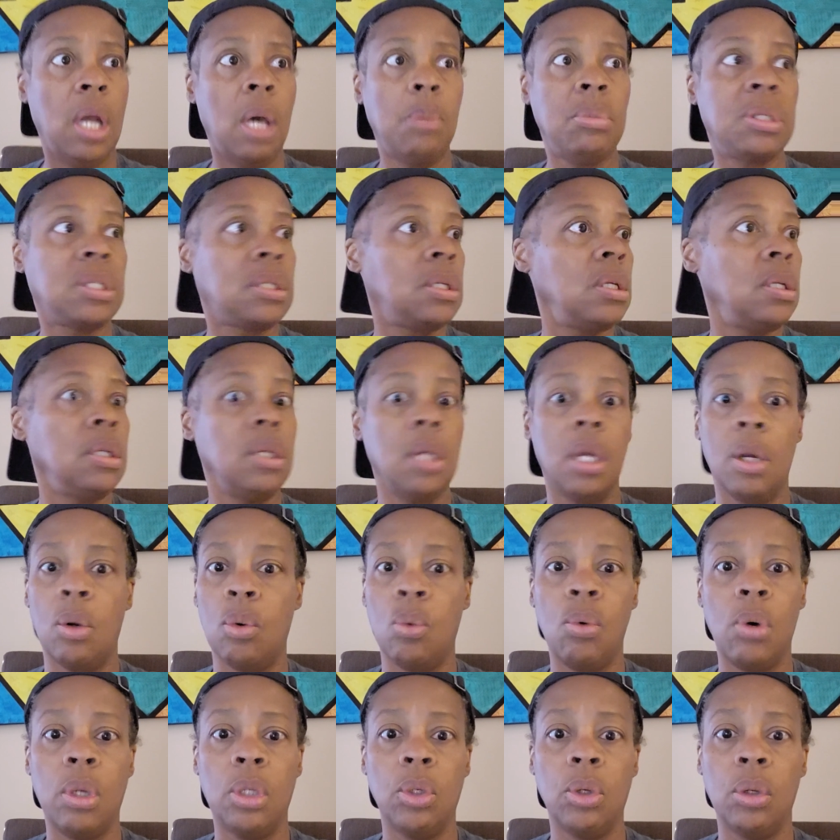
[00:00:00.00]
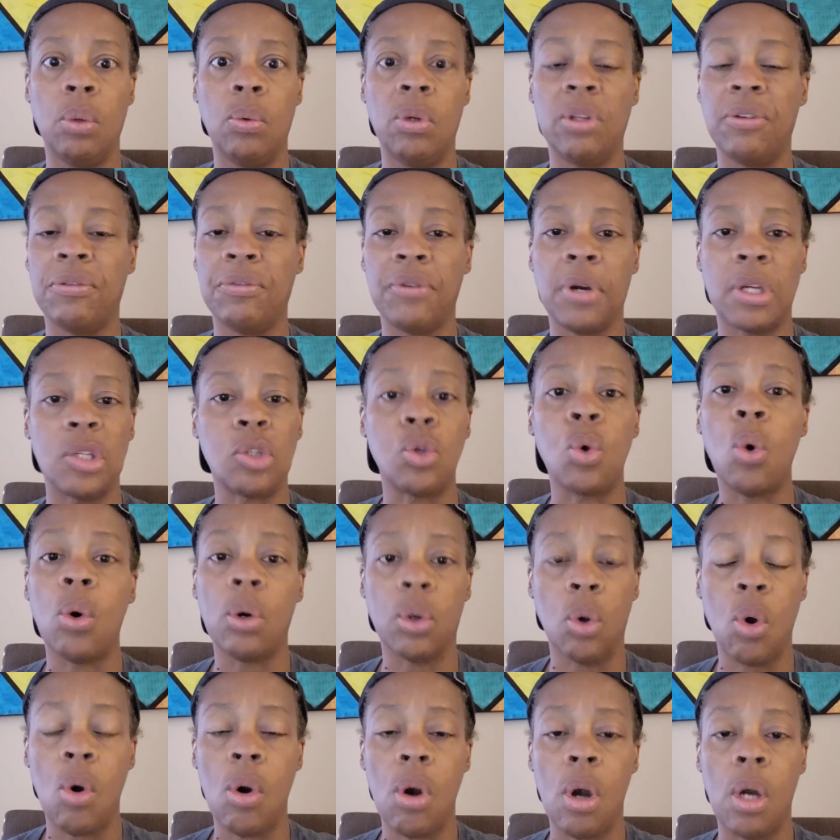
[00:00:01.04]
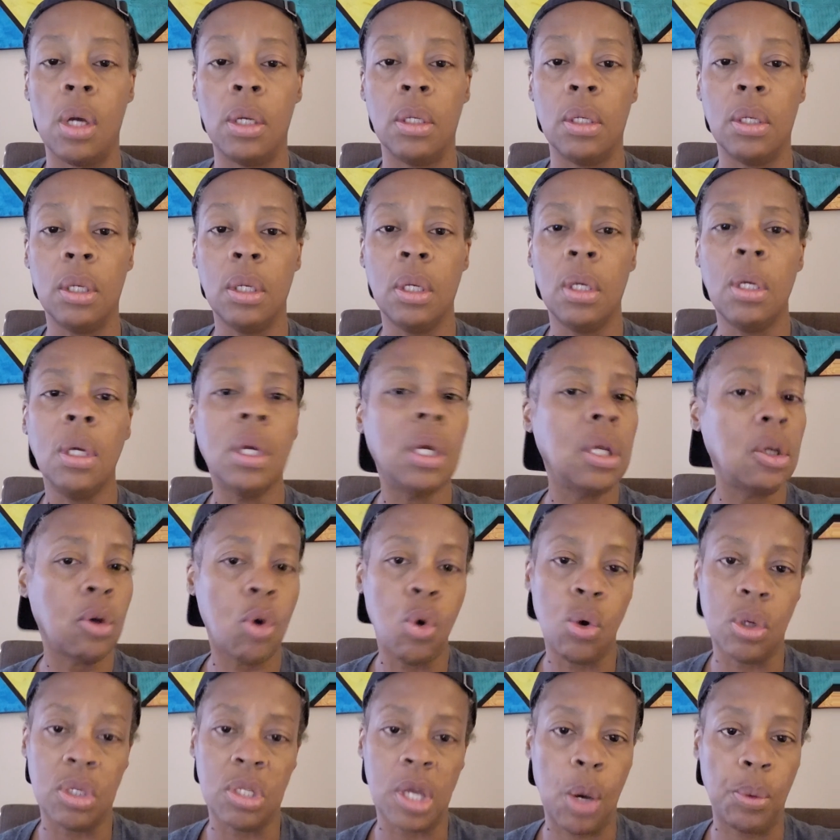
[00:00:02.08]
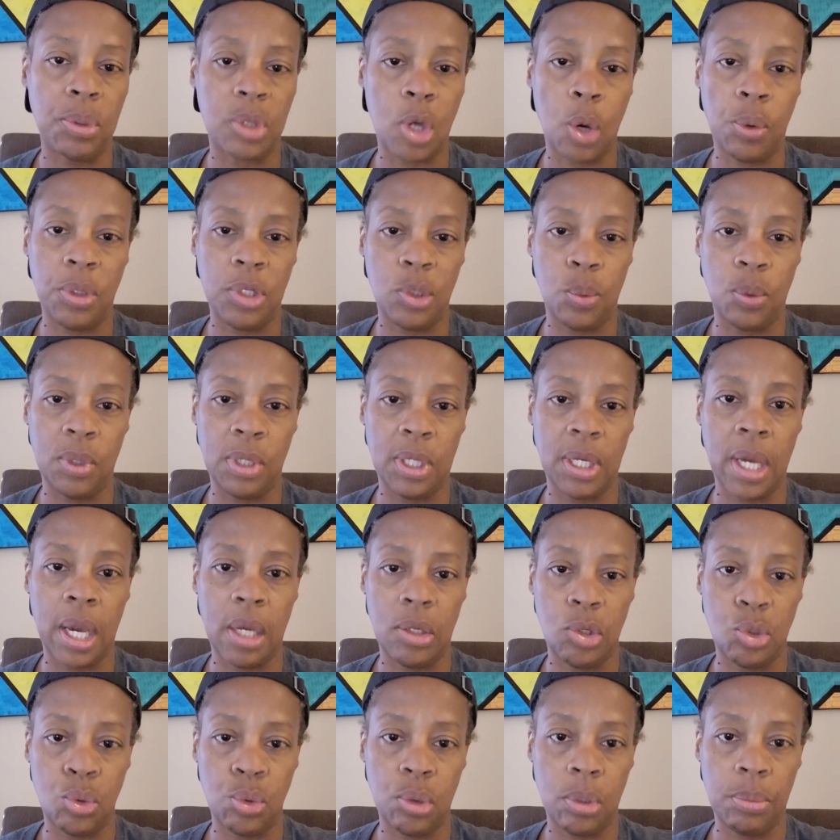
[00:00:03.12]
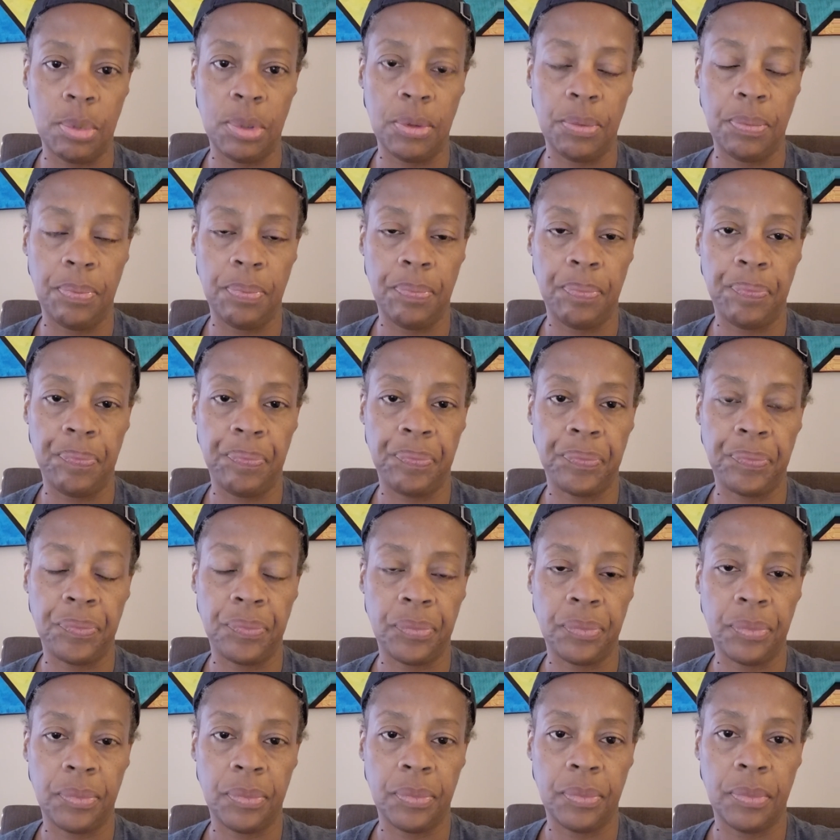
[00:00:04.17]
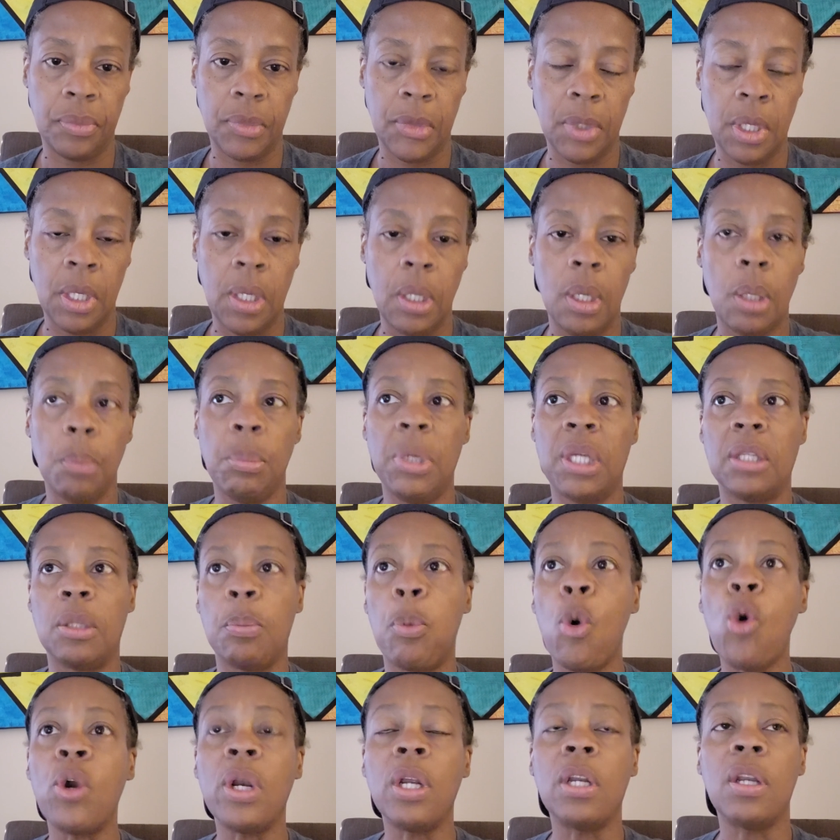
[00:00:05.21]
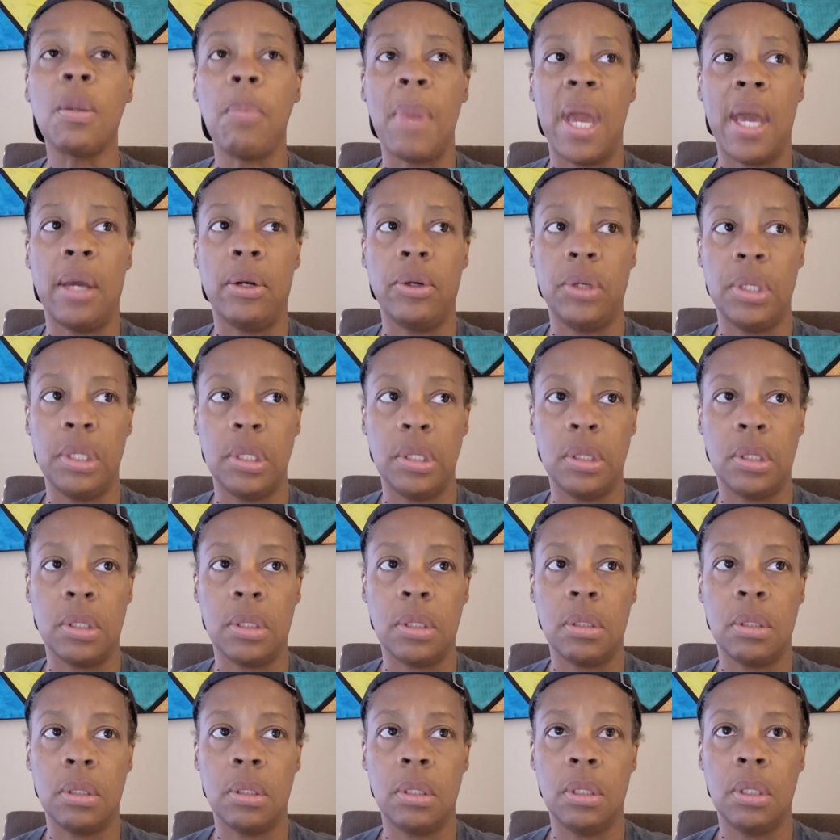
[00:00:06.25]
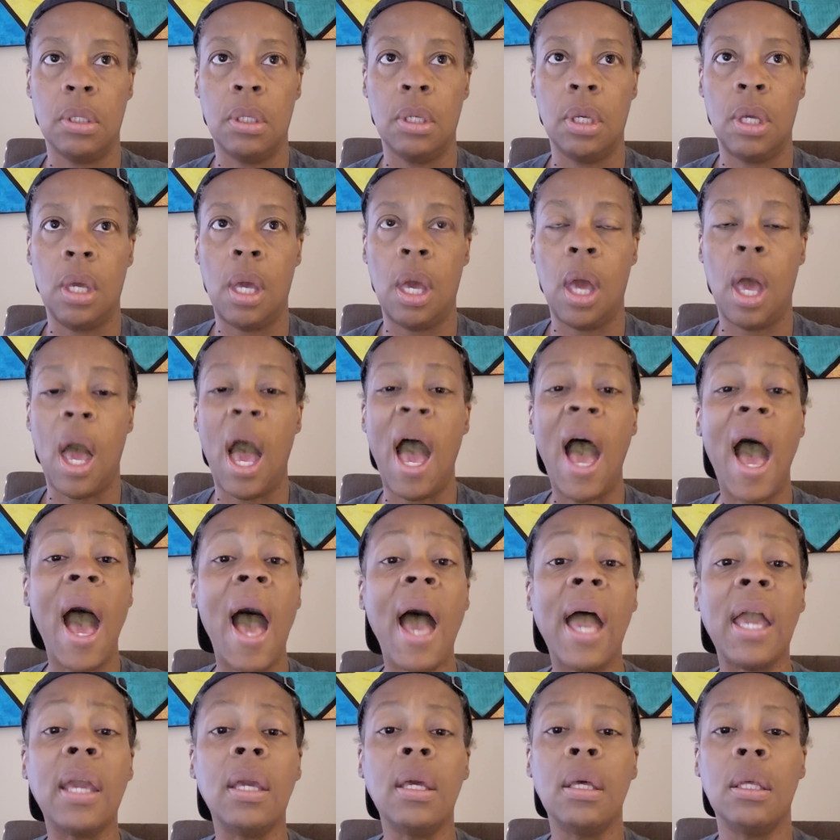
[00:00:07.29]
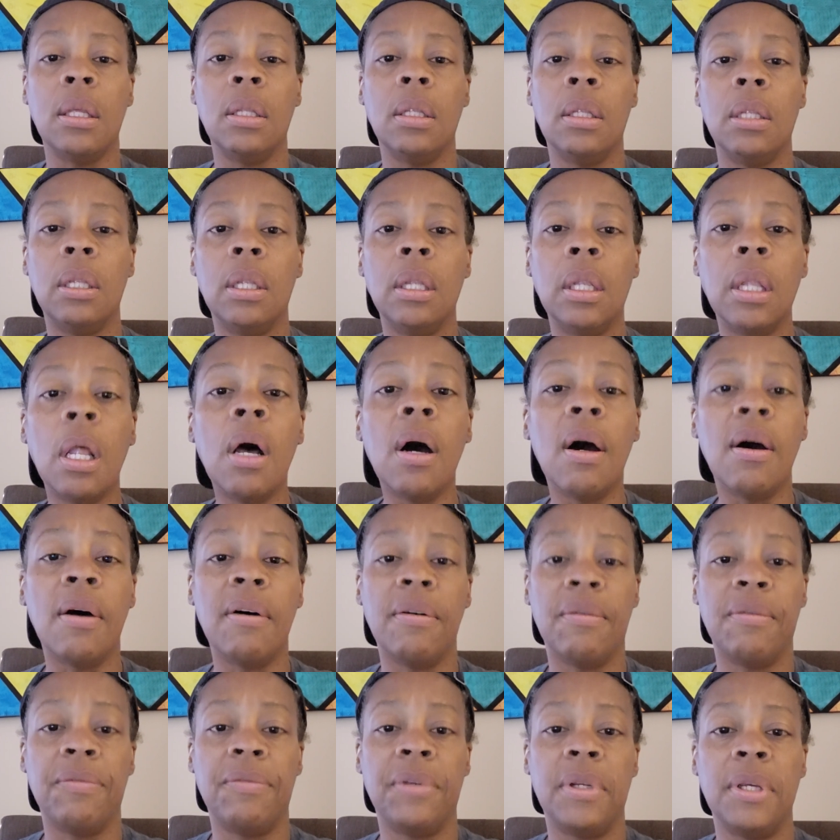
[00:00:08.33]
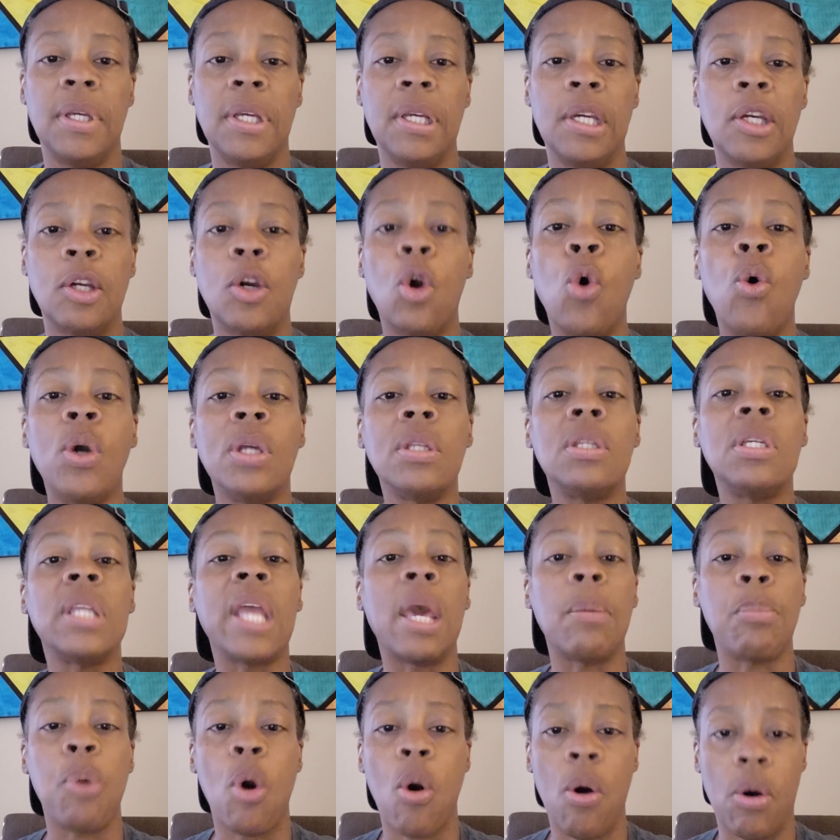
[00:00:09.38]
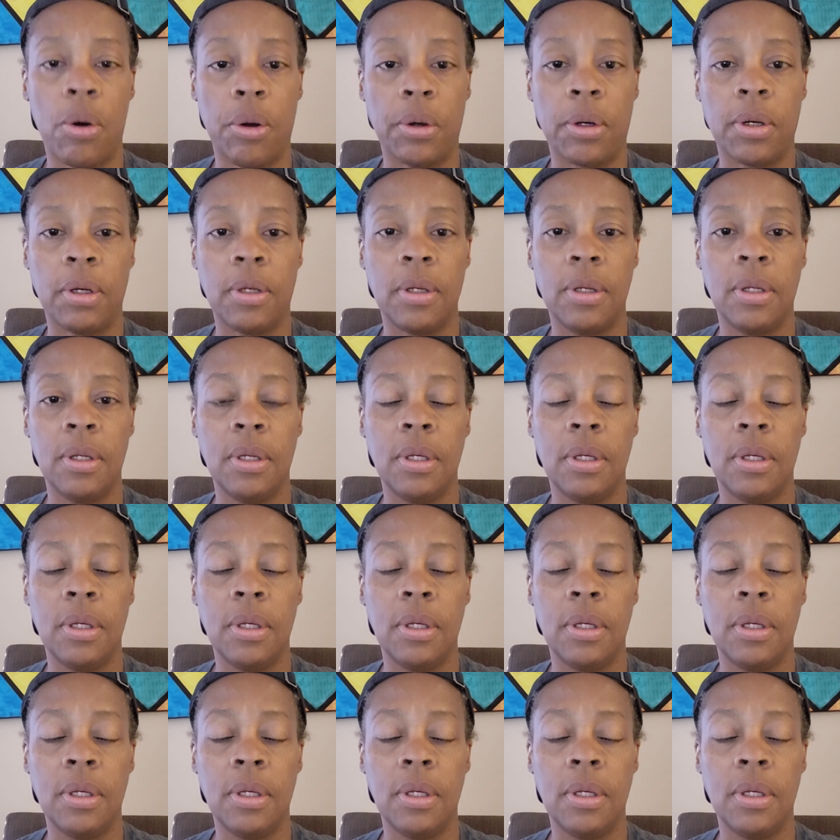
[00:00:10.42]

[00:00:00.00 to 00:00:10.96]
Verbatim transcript: I'm sitting there wondering what the fuck is going on. And of course, I was always the one that got in trouble. But the point of the matter is, I loved going to that park